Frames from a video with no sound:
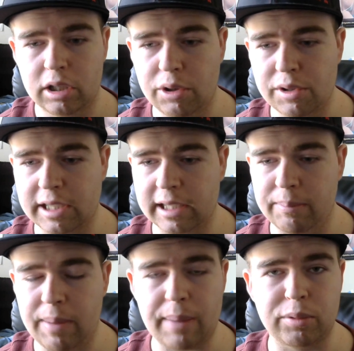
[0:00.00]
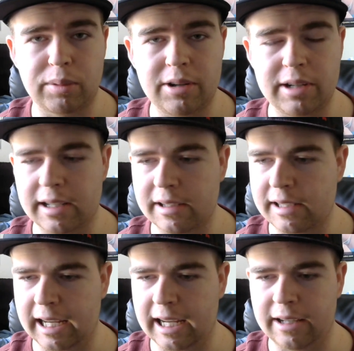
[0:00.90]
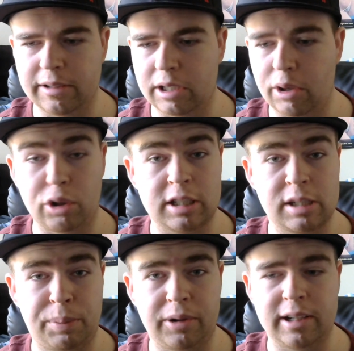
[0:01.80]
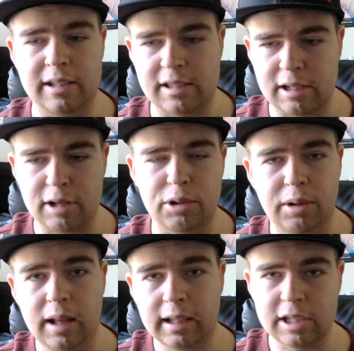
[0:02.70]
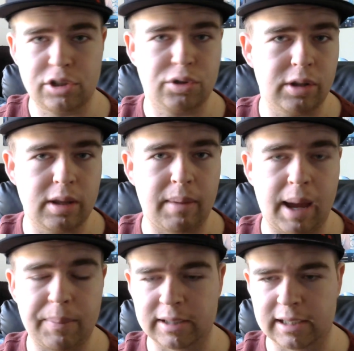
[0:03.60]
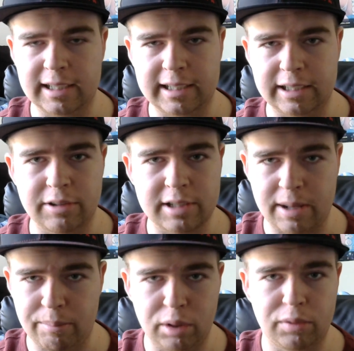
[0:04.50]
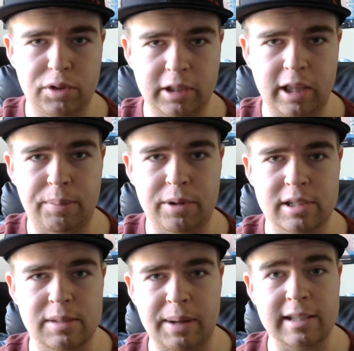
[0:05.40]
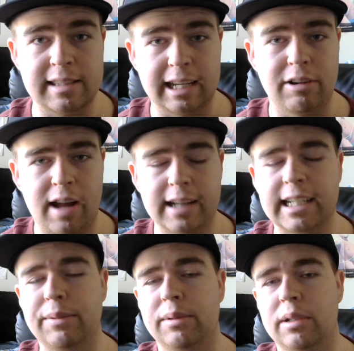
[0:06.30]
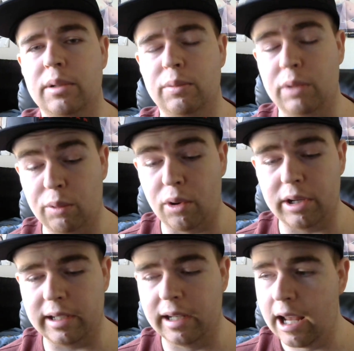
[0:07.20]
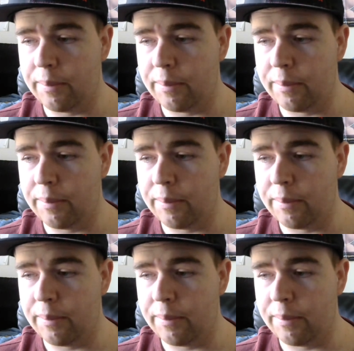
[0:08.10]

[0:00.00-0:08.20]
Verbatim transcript: using map awareness and you know their experience to control the map and get kills and move to the other person's base, they are not getting rewarded